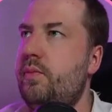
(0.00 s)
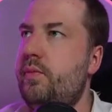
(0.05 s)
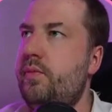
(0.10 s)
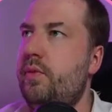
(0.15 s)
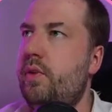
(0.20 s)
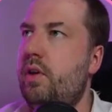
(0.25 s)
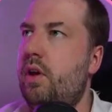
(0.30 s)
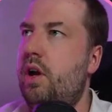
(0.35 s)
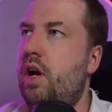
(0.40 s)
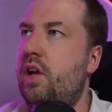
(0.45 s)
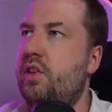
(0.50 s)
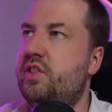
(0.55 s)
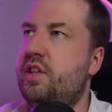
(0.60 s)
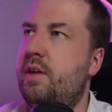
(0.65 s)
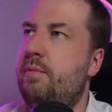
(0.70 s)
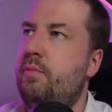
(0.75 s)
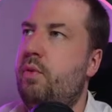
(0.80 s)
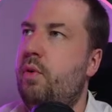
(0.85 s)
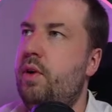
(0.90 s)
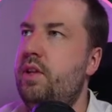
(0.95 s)
at some
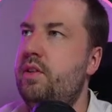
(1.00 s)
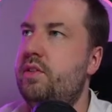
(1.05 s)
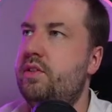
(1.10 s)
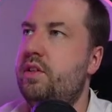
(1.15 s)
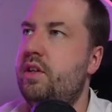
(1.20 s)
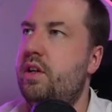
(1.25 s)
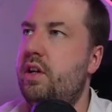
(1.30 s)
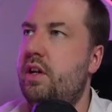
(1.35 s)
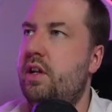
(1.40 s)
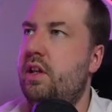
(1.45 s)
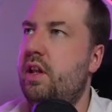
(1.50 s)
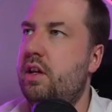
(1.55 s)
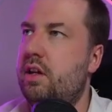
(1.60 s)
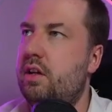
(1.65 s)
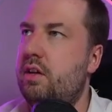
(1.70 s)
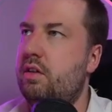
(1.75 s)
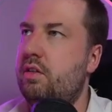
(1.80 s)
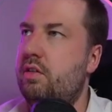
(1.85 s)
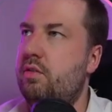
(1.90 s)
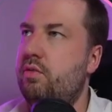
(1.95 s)
point,
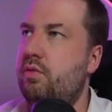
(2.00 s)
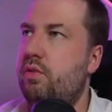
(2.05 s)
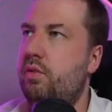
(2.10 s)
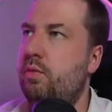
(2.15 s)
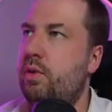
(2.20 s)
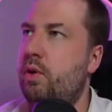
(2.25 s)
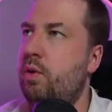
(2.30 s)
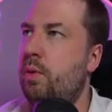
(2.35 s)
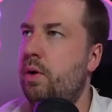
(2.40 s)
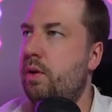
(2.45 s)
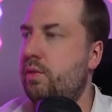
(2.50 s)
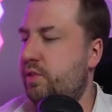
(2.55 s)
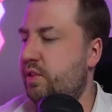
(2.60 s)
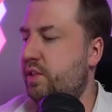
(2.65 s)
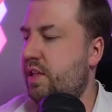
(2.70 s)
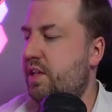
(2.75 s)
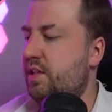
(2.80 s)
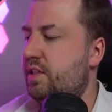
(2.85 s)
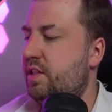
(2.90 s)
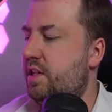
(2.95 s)
the real world
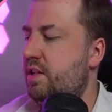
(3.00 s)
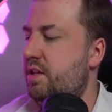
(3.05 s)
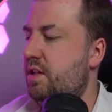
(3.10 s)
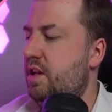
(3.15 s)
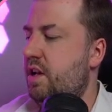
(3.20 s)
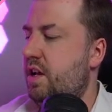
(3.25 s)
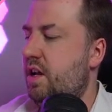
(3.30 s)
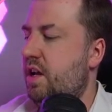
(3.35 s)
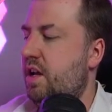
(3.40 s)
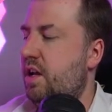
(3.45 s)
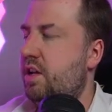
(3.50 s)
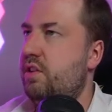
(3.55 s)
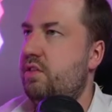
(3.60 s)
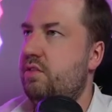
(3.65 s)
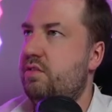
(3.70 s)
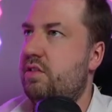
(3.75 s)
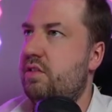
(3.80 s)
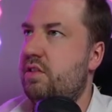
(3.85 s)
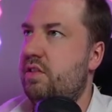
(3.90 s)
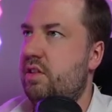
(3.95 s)
sets in, and
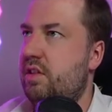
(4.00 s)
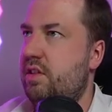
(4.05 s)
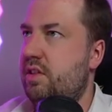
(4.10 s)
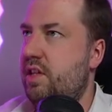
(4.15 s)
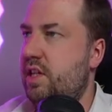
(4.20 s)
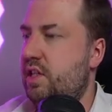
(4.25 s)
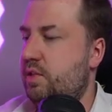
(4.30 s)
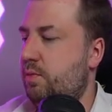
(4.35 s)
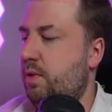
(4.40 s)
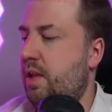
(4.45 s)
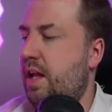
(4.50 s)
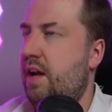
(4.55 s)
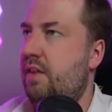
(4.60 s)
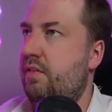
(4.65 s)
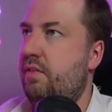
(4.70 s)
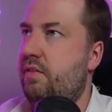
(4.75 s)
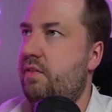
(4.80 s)
this will have